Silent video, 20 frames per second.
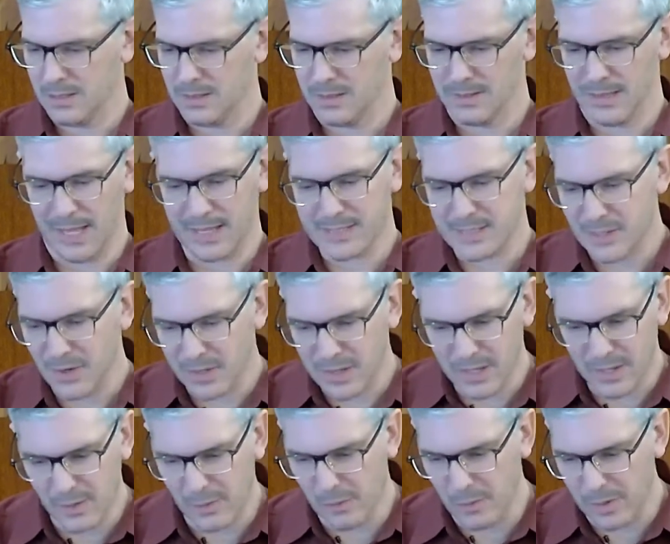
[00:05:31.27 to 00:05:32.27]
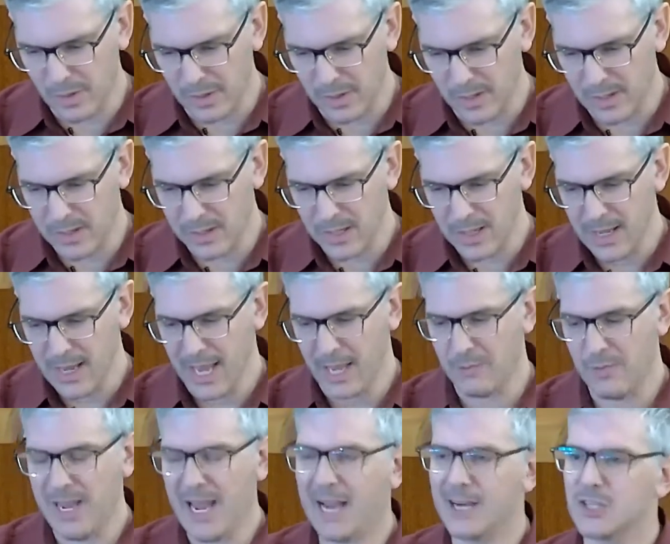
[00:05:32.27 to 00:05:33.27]
That's not gonna work. And
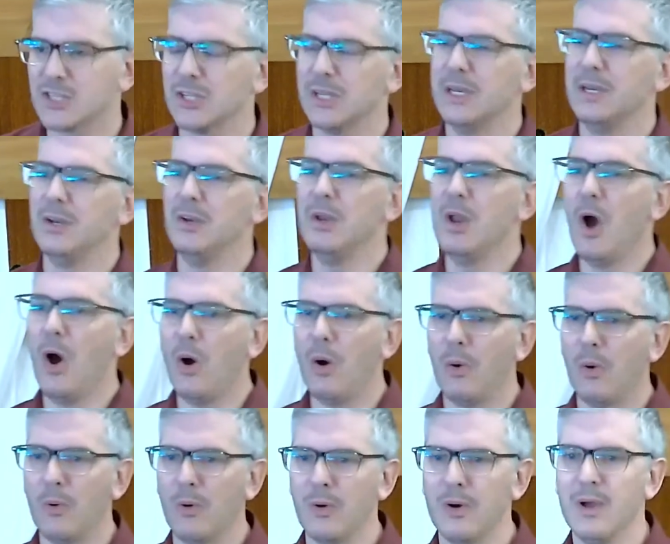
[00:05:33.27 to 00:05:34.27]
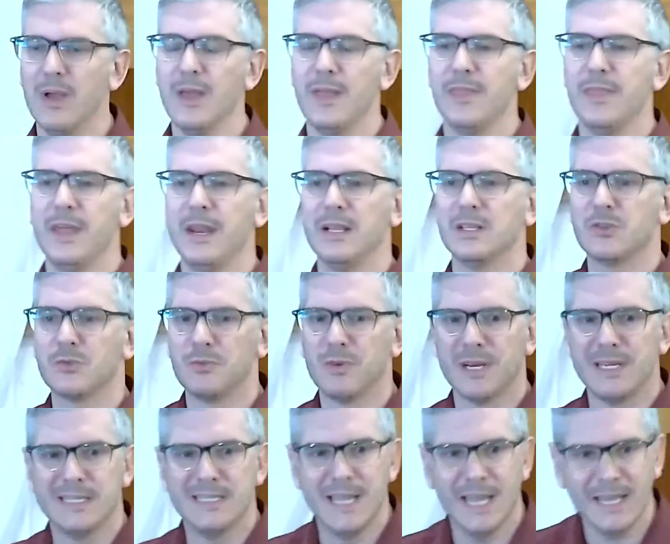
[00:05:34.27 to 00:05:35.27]
we actually know that it's
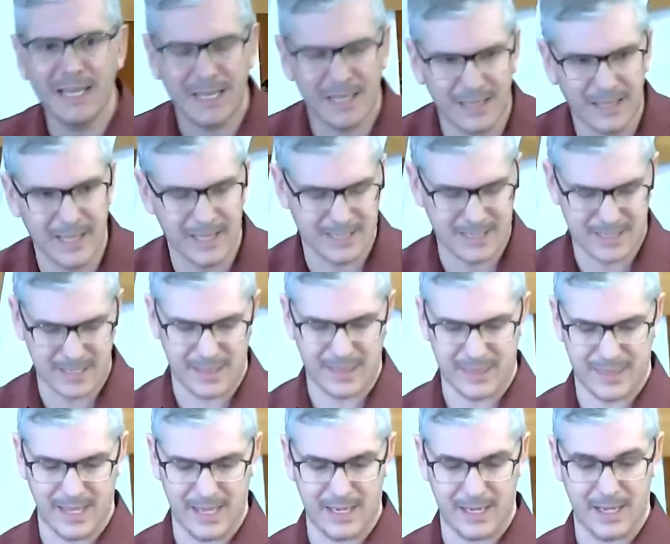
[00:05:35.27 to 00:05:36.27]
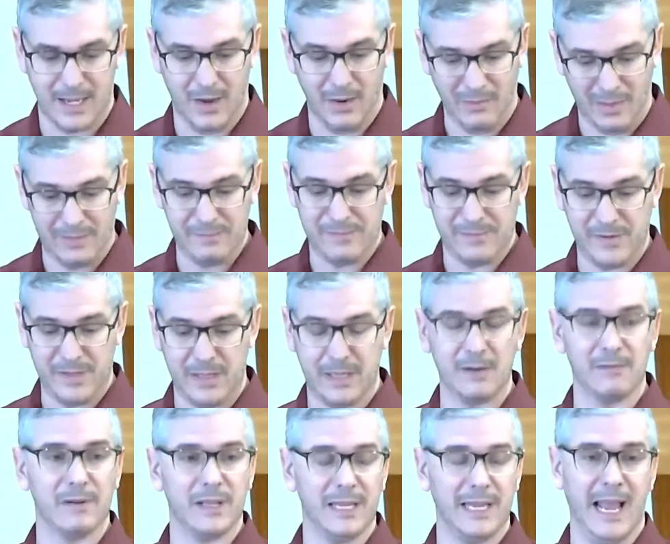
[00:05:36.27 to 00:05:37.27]
ridiculous to think, oh, I'm
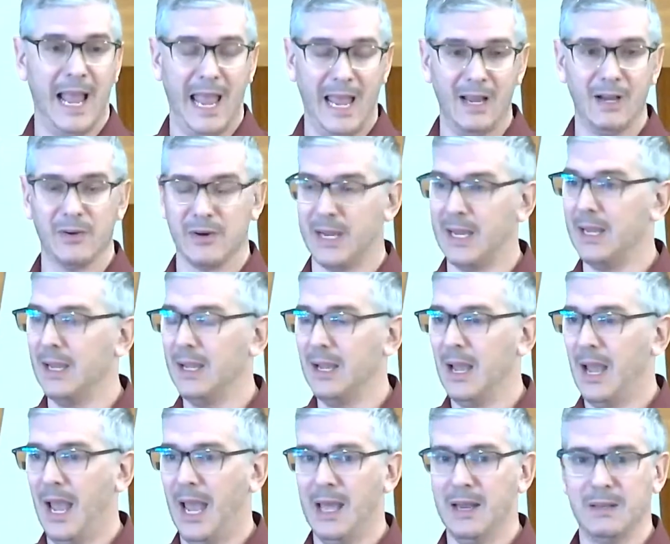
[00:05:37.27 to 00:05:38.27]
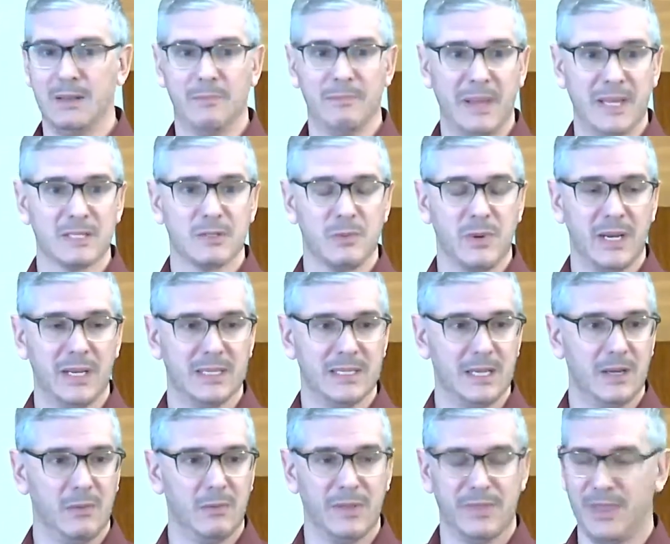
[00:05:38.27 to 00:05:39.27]
feeling really angry, and the best way to
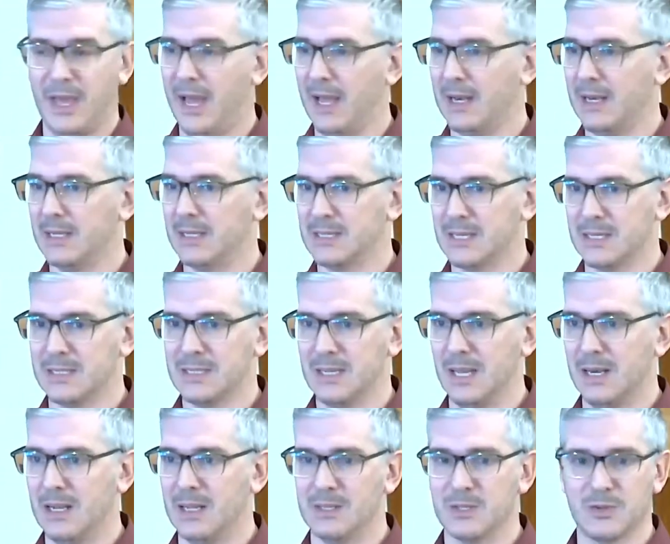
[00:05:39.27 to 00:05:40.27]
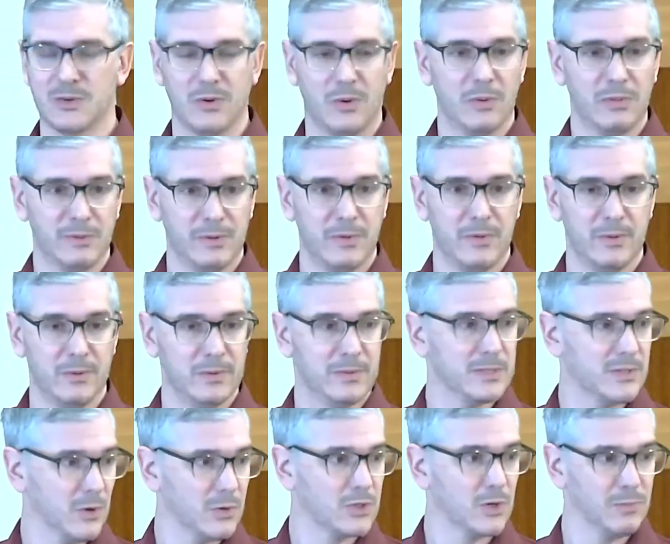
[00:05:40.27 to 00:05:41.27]
deal with that is to sit and scroll through
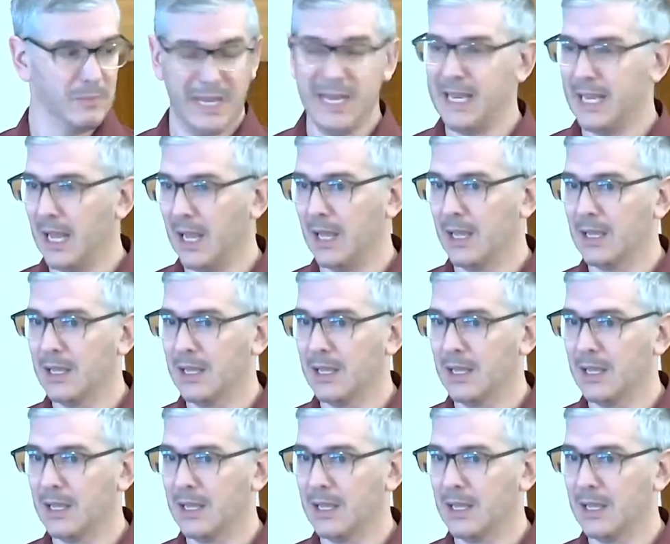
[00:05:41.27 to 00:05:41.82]
social media.